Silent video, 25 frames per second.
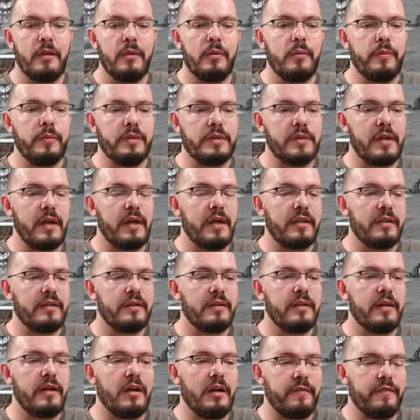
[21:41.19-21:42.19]
which I
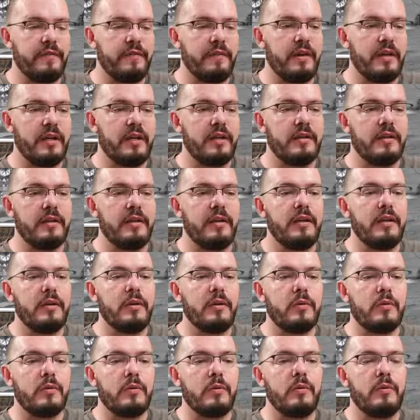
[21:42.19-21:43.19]
find
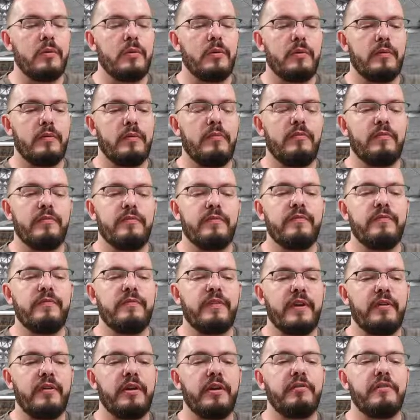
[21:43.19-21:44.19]

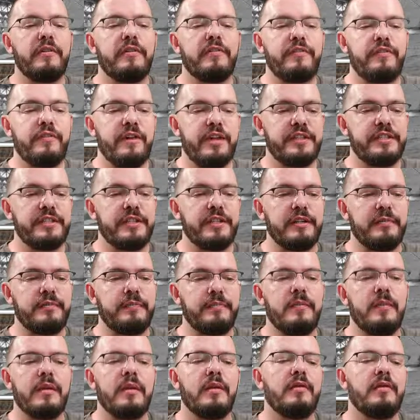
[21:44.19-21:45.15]
very refreshing.